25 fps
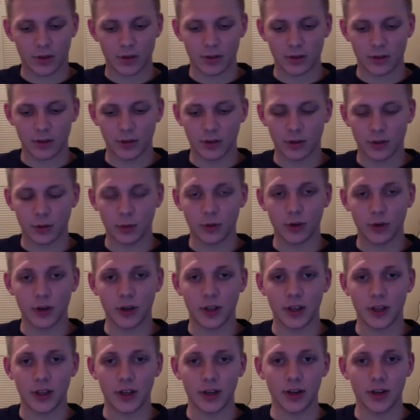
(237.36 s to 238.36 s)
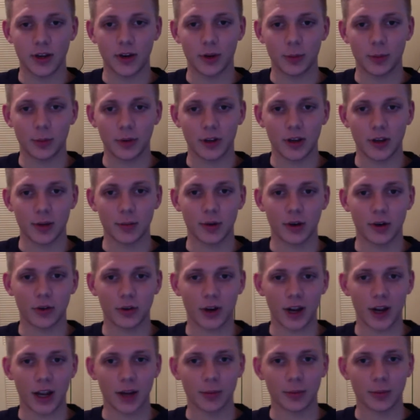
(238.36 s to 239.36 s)
you know what, he ended up being my
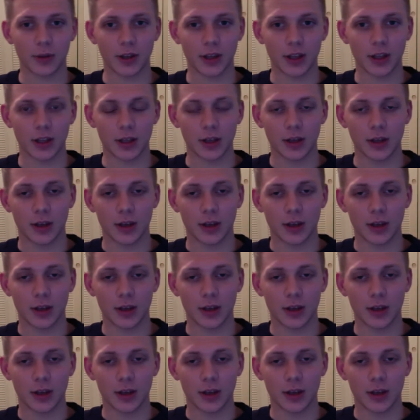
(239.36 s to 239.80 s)
rack mate,